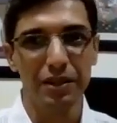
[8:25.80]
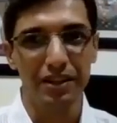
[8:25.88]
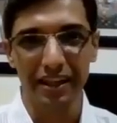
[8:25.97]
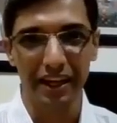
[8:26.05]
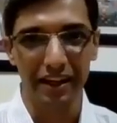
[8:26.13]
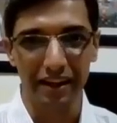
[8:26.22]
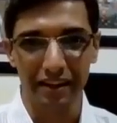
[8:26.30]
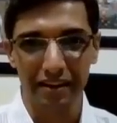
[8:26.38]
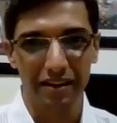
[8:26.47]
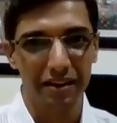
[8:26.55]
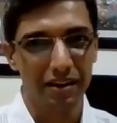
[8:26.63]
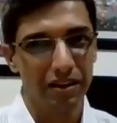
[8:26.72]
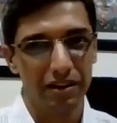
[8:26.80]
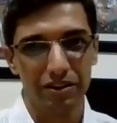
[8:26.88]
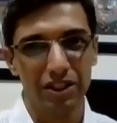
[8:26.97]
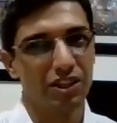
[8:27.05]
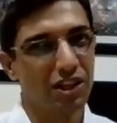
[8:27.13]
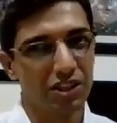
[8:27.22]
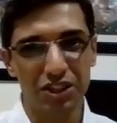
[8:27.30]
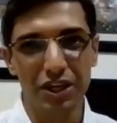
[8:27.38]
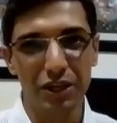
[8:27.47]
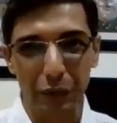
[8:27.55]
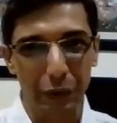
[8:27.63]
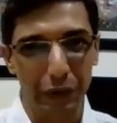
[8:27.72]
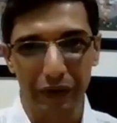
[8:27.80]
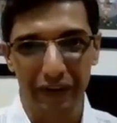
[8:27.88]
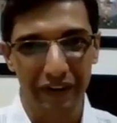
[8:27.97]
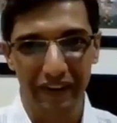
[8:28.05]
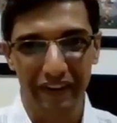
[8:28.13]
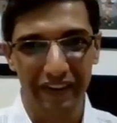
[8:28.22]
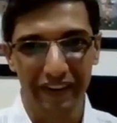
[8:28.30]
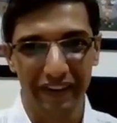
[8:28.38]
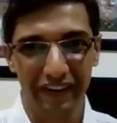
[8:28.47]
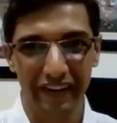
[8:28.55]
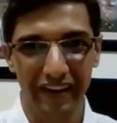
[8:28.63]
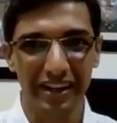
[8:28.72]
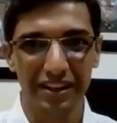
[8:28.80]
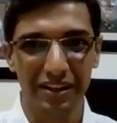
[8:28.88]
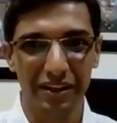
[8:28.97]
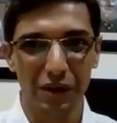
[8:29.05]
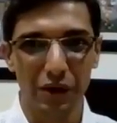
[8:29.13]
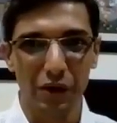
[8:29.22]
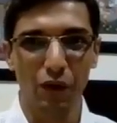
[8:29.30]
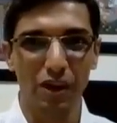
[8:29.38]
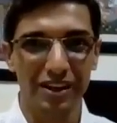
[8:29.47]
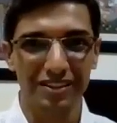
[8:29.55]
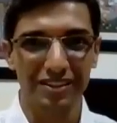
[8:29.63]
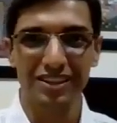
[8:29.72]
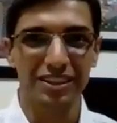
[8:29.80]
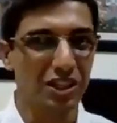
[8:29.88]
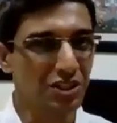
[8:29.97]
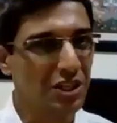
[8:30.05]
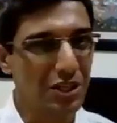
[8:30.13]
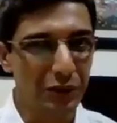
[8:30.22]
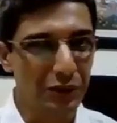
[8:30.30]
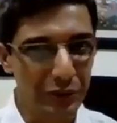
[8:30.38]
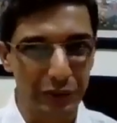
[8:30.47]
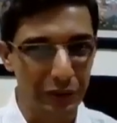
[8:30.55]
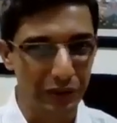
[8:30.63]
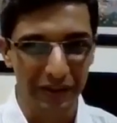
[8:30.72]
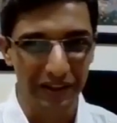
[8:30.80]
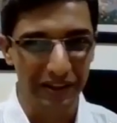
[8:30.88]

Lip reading: simple thing, the thirsty crow, right? What does the thirsty crow do?